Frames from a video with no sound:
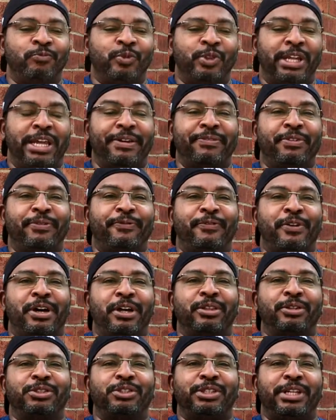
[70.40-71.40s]
Day after
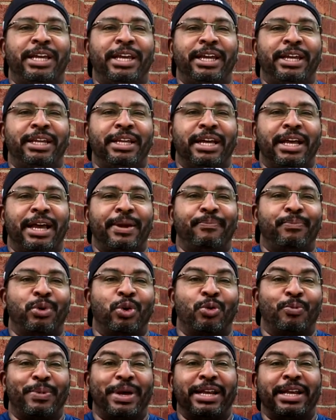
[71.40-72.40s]
Father's Day, I
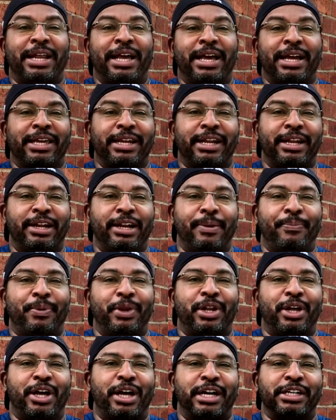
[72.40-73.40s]
broke my neck and ended up
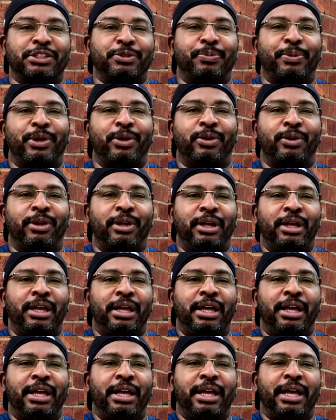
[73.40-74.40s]
in the hospital.
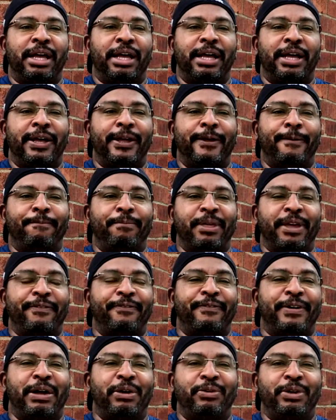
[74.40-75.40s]
They
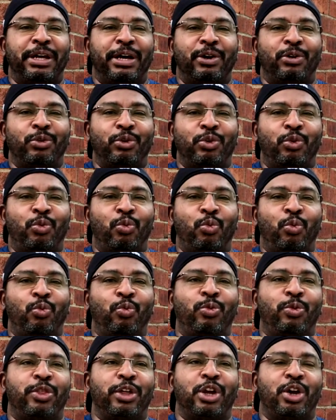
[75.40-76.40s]
found out
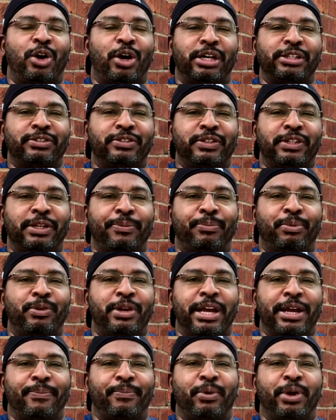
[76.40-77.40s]
the cause of the
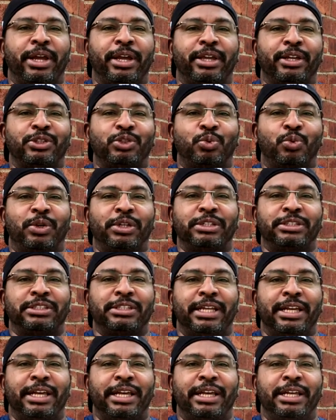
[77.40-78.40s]
neck breakage was
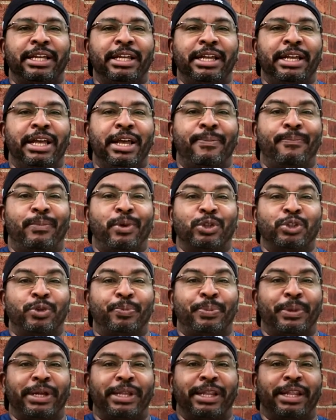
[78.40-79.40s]
a
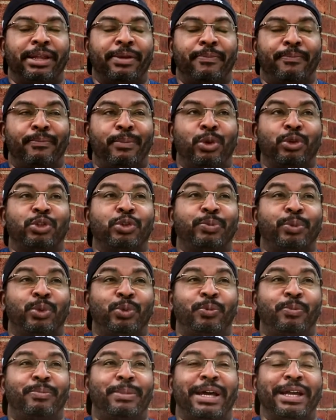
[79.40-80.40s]
multiple
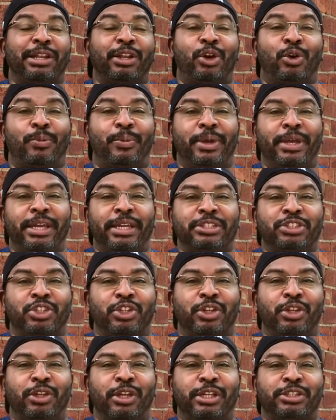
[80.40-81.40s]
myeloma. It's
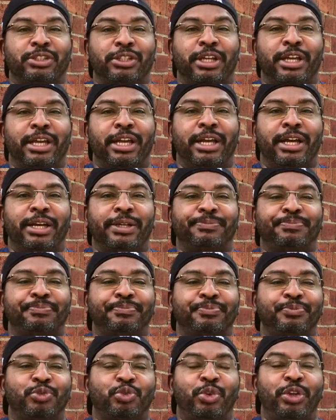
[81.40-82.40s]
a
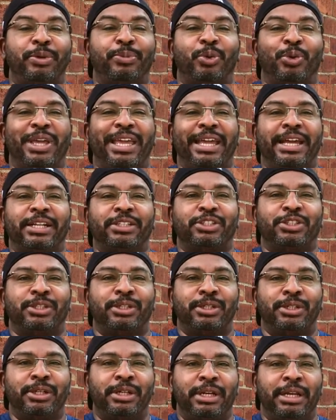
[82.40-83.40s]
treatable cancer.